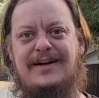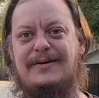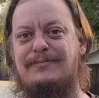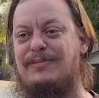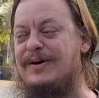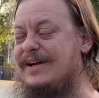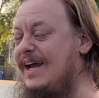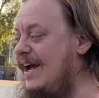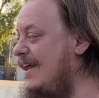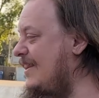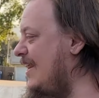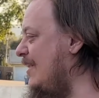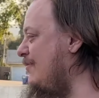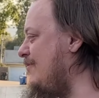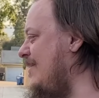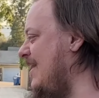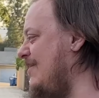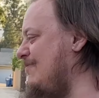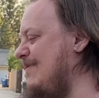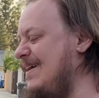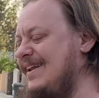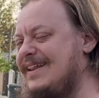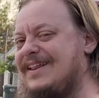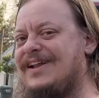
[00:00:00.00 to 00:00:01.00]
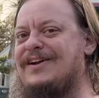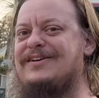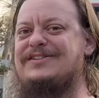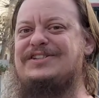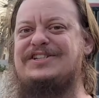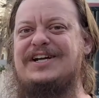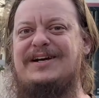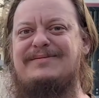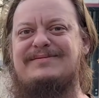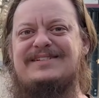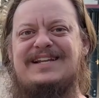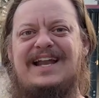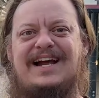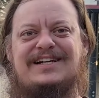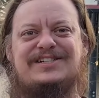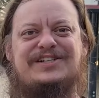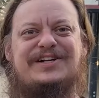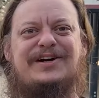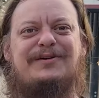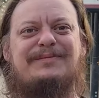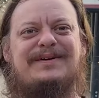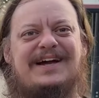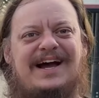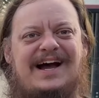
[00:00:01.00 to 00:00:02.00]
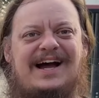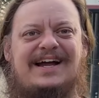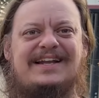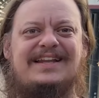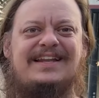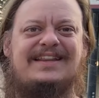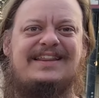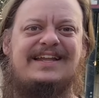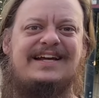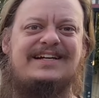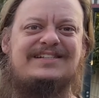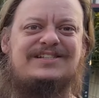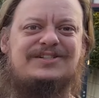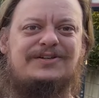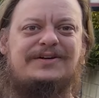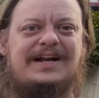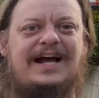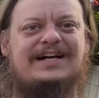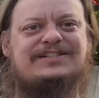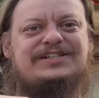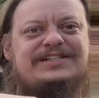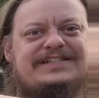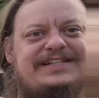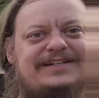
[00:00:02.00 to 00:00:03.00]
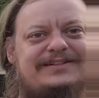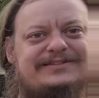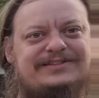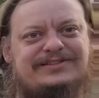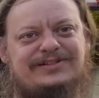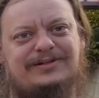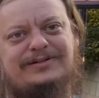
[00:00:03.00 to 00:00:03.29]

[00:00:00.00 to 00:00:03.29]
But yeah, they, they made little shims that actually go behind things, so it actually tilts the